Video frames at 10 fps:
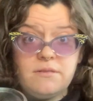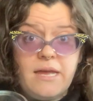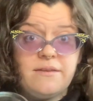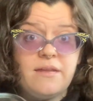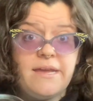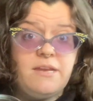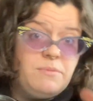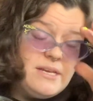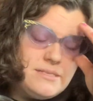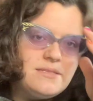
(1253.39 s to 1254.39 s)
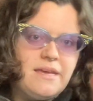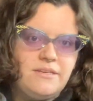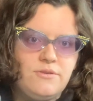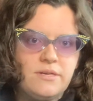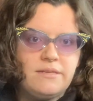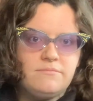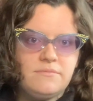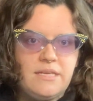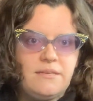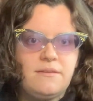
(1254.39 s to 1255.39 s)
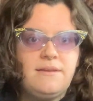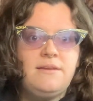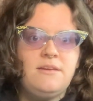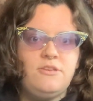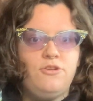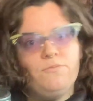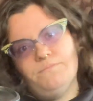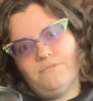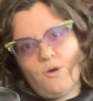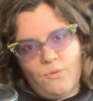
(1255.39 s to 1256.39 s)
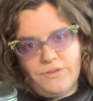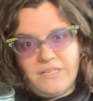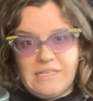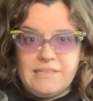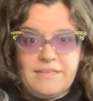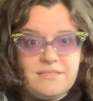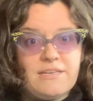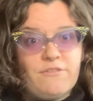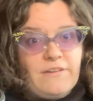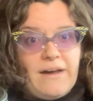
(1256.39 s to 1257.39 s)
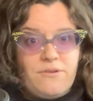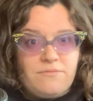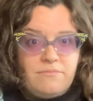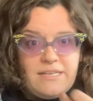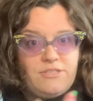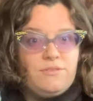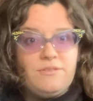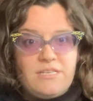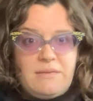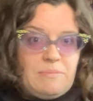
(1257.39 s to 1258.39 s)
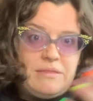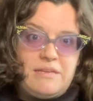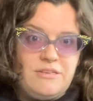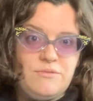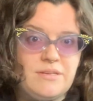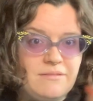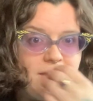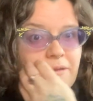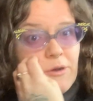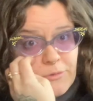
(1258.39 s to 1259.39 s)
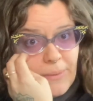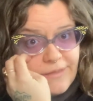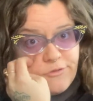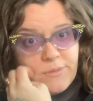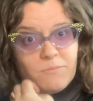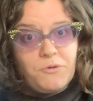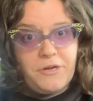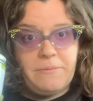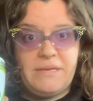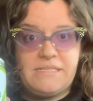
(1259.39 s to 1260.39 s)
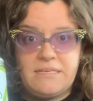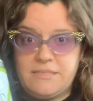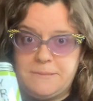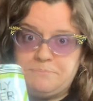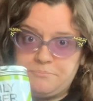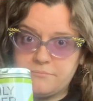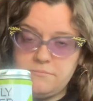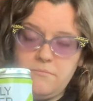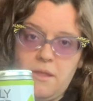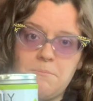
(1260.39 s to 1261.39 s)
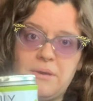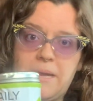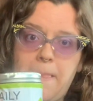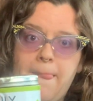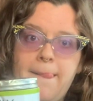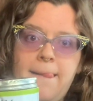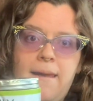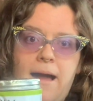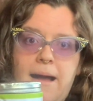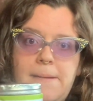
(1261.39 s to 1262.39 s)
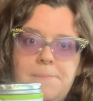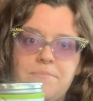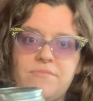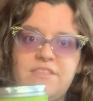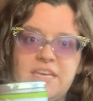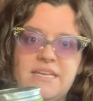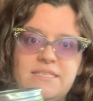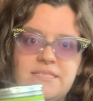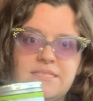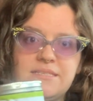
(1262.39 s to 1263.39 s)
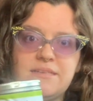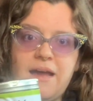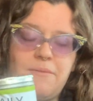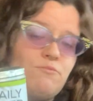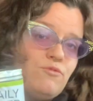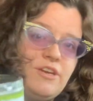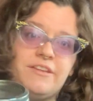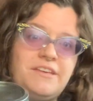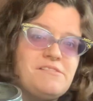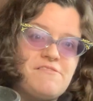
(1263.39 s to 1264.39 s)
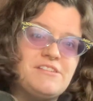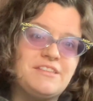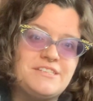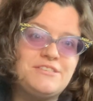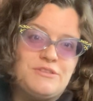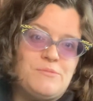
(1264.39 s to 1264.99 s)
at night, because then you can, like, your colon can clean itself out as you sleep, and then you can like go to the bathroom in the morning basically. But I'm really loving this so